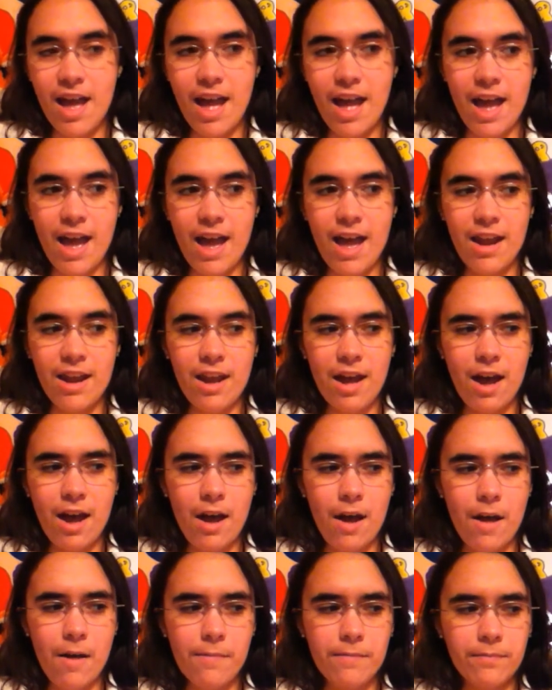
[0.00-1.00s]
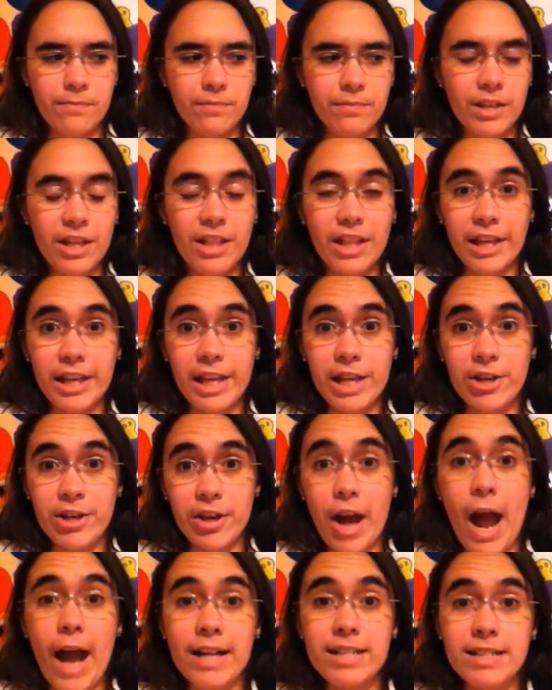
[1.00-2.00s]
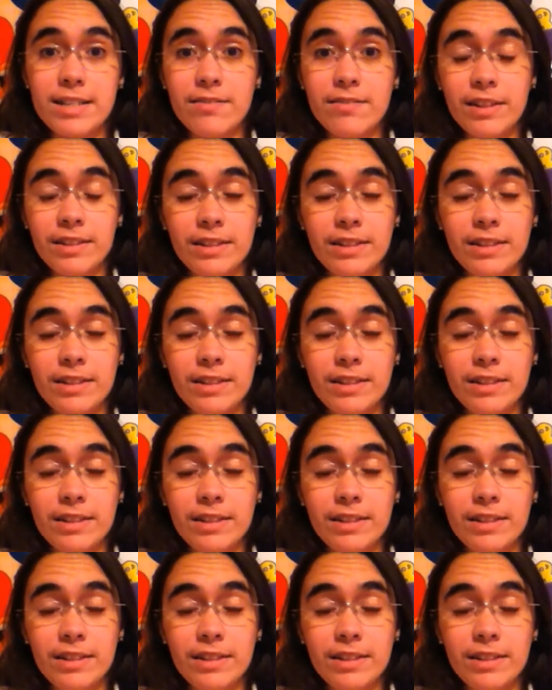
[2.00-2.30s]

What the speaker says: and like interactive.